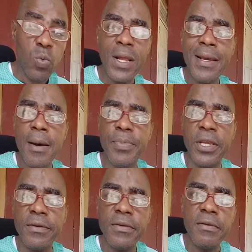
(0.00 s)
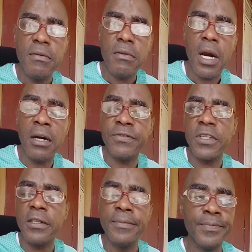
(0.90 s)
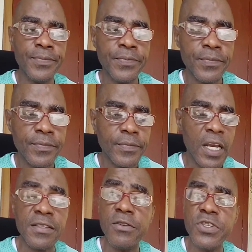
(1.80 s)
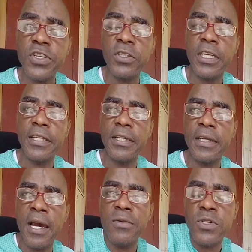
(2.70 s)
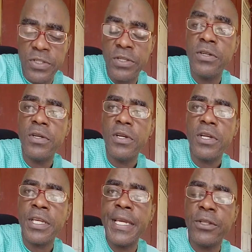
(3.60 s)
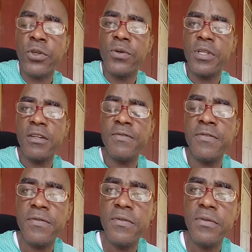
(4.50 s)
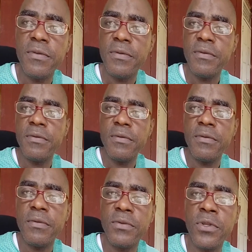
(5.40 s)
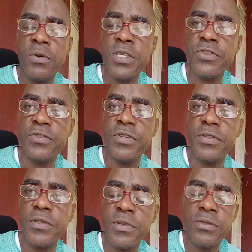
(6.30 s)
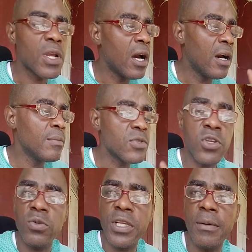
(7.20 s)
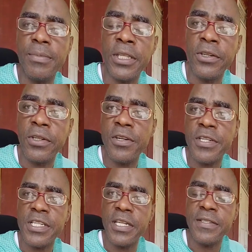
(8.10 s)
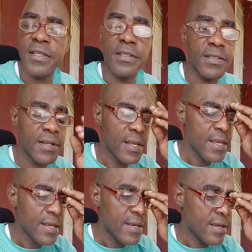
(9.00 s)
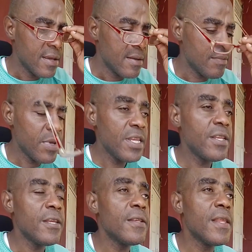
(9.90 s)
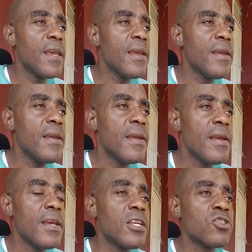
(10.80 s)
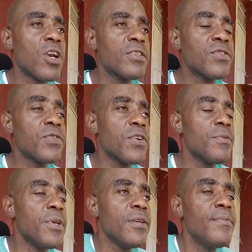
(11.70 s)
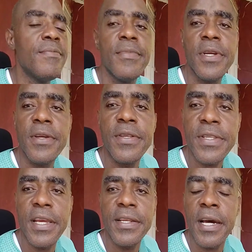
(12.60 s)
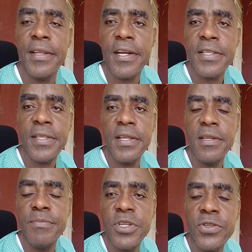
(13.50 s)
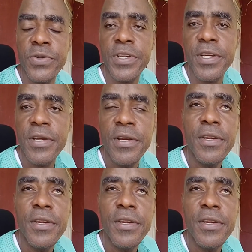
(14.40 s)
What happened after, as a result of that, I was kicked out of Tower Street, South Camp Adult Correctional Center. Meaning they transfer me, saying that they are sending me to the